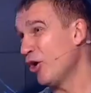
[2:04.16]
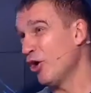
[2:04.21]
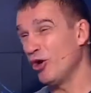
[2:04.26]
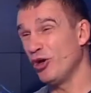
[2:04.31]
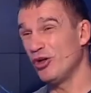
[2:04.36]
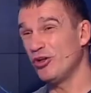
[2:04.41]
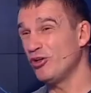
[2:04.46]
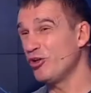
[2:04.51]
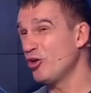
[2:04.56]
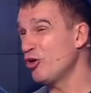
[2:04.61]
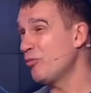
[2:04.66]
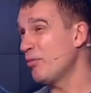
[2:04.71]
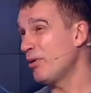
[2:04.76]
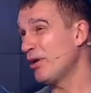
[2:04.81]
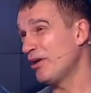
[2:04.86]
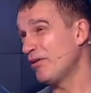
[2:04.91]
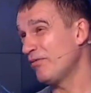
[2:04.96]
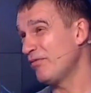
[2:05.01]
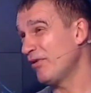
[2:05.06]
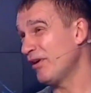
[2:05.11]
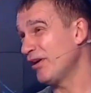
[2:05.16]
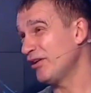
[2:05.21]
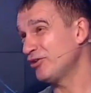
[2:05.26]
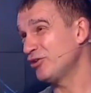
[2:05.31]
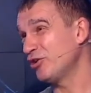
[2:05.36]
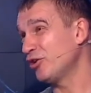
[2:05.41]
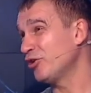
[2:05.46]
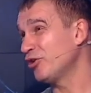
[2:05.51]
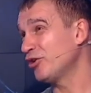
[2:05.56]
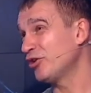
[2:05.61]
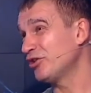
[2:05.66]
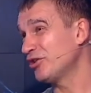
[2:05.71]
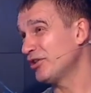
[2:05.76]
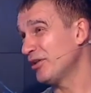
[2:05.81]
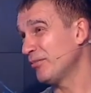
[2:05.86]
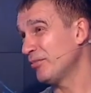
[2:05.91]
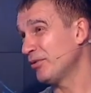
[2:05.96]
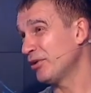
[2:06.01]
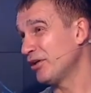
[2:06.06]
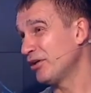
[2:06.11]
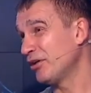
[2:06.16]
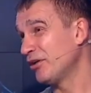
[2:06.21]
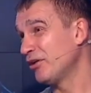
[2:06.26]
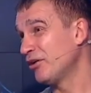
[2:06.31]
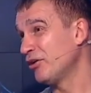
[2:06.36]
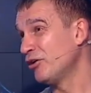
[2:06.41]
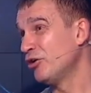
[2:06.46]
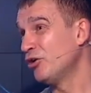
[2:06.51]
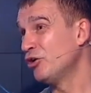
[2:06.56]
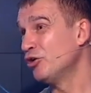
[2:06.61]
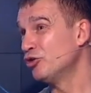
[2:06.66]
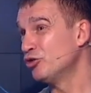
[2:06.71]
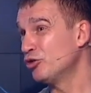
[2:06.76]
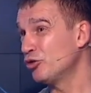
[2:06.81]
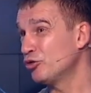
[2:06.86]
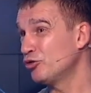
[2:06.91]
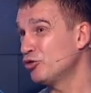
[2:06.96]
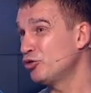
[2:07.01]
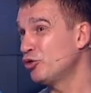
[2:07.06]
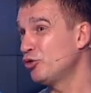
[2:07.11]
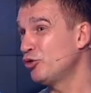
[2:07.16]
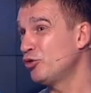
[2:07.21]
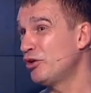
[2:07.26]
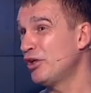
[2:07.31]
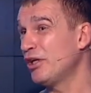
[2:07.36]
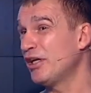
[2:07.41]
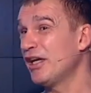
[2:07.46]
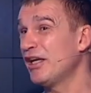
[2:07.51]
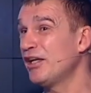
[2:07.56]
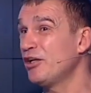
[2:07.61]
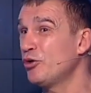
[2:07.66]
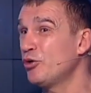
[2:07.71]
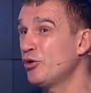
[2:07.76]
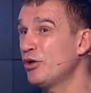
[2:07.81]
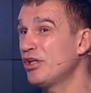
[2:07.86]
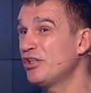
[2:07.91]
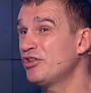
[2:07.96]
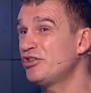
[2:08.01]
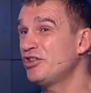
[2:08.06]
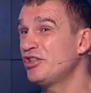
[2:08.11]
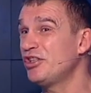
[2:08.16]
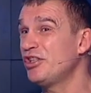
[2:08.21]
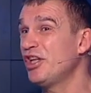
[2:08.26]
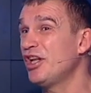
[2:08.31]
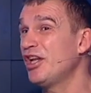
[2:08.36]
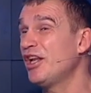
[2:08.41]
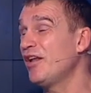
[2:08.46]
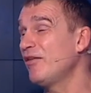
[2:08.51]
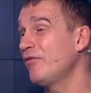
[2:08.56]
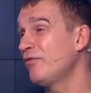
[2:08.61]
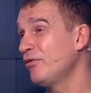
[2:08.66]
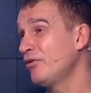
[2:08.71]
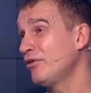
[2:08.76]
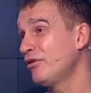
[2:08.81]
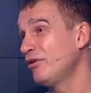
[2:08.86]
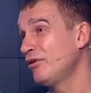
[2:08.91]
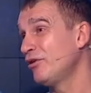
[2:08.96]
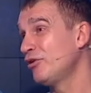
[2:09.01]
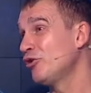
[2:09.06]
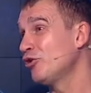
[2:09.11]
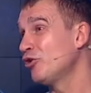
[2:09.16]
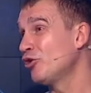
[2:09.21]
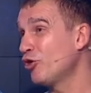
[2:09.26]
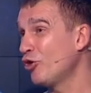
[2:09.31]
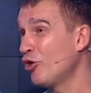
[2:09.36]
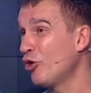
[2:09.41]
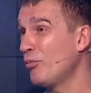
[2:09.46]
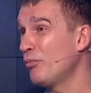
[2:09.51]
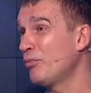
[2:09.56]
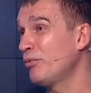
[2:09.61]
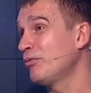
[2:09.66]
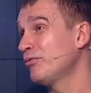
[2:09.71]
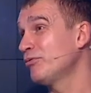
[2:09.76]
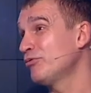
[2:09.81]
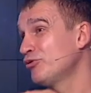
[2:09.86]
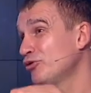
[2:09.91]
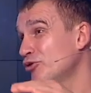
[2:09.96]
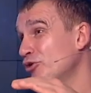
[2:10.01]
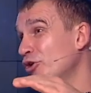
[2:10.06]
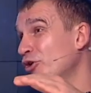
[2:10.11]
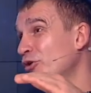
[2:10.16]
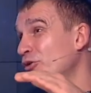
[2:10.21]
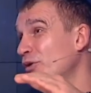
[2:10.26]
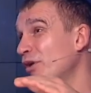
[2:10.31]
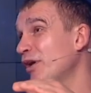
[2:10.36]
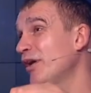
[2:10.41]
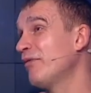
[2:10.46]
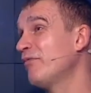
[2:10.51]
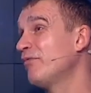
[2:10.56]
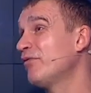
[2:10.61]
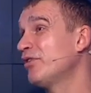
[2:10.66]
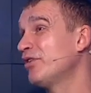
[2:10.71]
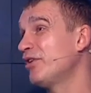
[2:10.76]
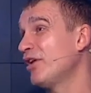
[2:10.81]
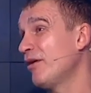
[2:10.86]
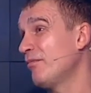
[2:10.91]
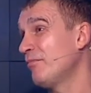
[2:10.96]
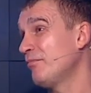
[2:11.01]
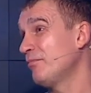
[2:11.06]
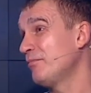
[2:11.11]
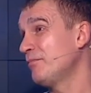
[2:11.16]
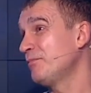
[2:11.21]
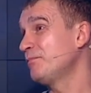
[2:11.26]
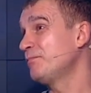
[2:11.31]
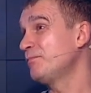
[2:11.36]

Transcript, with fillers: Holland nobody fights, nothing's happening. So it's a good thing, and you can see the level go up slowly every time